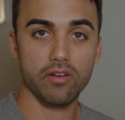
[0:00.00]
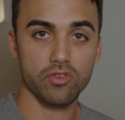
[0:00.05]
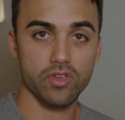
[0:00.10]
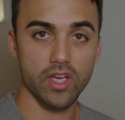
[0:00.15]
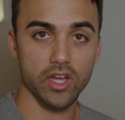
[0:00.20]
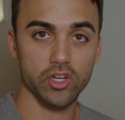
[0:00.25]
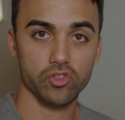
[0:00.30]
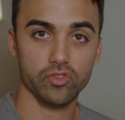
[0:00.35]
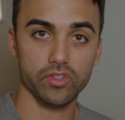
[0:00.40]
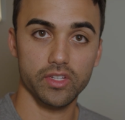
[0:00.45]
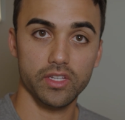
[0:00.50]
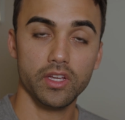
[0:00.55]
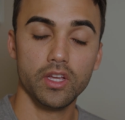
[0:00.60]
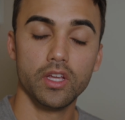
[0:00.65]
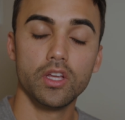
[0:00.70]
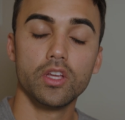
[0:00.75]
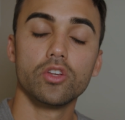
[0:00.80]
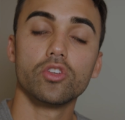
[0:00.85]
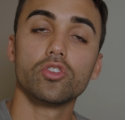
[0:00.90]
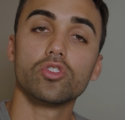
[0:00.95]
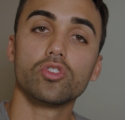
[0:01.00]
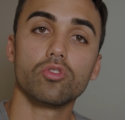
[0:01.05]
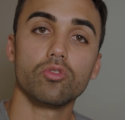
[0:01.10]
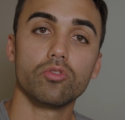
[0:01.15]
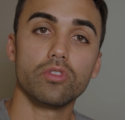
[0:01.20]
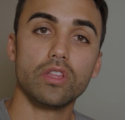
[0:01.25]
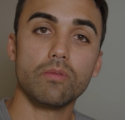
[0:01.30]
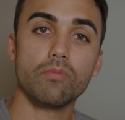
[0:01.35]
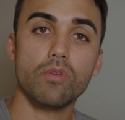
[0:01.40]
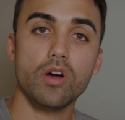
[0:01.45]
You actually screw
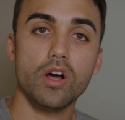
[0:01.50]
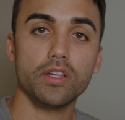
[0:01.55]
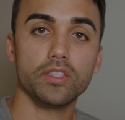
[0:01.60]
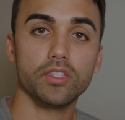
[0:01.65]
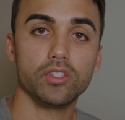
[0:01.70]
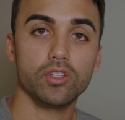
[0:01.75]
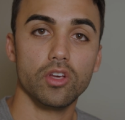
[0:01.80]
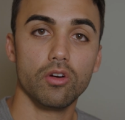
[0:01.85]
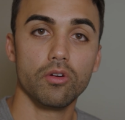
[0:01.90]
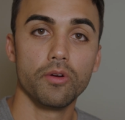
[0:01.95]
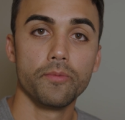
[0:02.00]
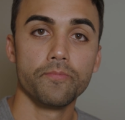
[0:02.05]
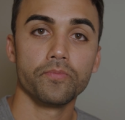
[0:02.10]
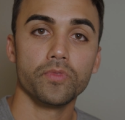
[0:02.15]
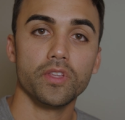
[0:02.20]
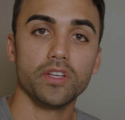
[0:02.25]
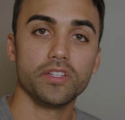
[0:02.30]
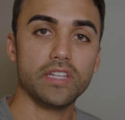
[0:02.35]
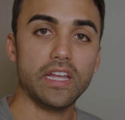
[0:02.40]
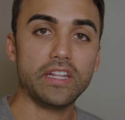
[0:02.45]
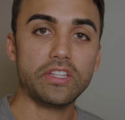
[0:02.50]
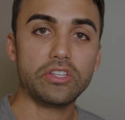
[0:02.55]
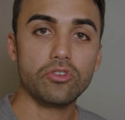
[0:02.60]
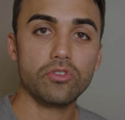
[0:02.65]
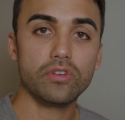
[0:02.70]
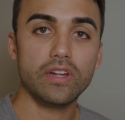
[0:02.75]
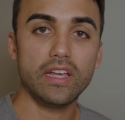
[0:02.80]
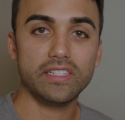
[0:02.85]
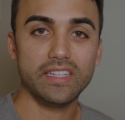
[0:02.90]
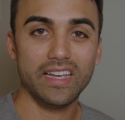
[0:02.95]
them on. So stay
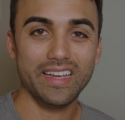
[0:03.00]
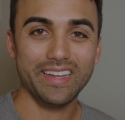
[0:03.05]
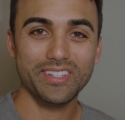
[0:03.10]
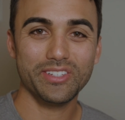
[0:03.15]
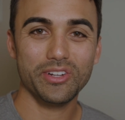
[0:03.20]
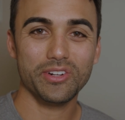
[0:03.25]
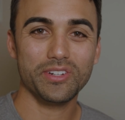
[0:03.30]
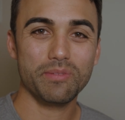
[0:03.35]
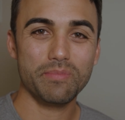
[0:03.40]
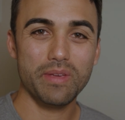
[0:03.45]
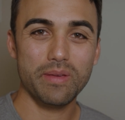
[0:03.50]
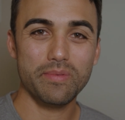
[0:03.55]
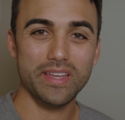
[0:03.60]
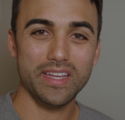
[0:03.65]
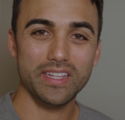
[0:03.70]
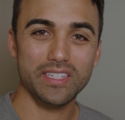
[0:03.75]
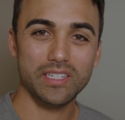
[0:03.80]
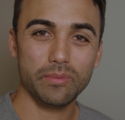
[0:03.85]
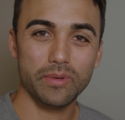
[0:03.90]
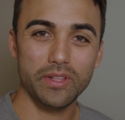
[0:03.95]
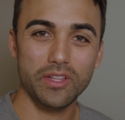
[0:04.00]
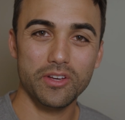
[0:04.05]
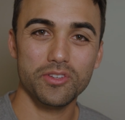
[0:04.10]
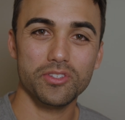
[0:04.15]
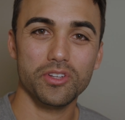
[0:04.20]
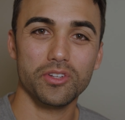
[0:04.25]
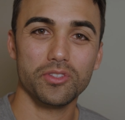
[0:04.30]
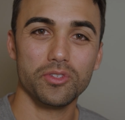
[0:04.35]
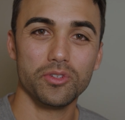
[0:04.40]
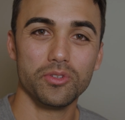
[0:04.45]
tuned. As I start to maybe get some of those,
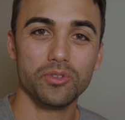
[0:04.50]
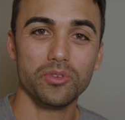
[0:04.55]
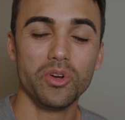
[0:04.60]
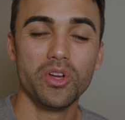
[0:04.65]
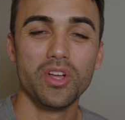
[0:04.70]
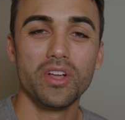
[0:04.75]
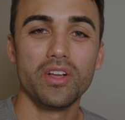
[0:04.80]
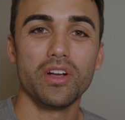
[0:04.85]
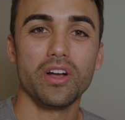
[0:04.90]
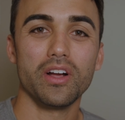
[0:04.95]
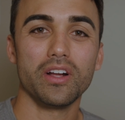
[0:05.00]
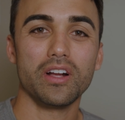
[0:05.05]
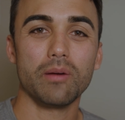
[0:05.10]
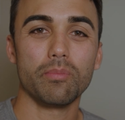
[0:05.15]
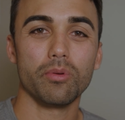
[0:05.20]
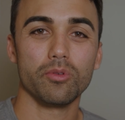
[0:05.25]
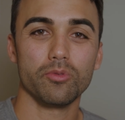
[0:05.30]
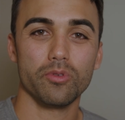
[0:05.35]
I'll do a couple of